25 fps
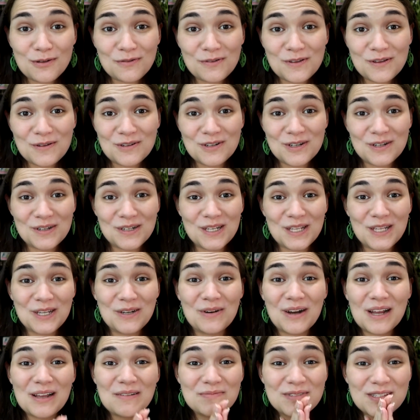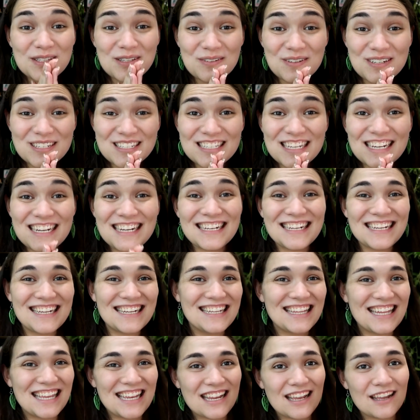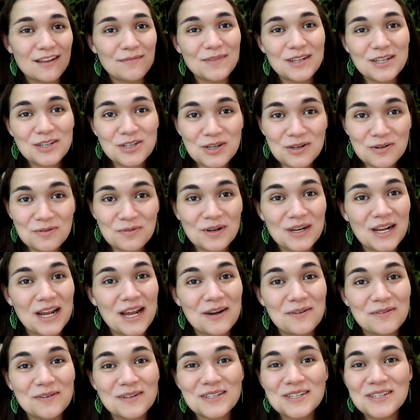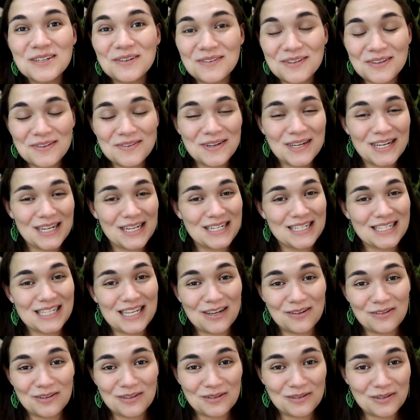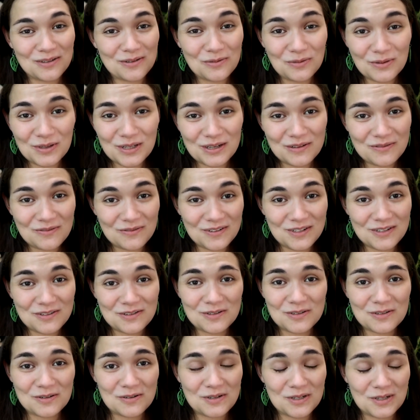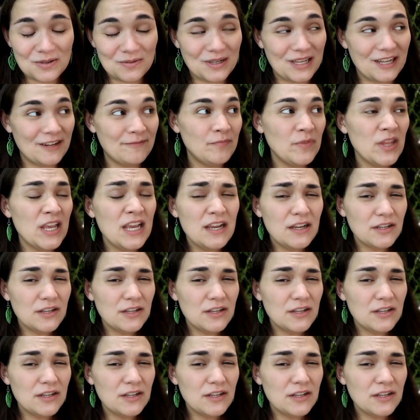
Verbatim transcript: the future too. I'm so excited. Like I mentioned when I was showing you guys how the Gouldian finches are doing.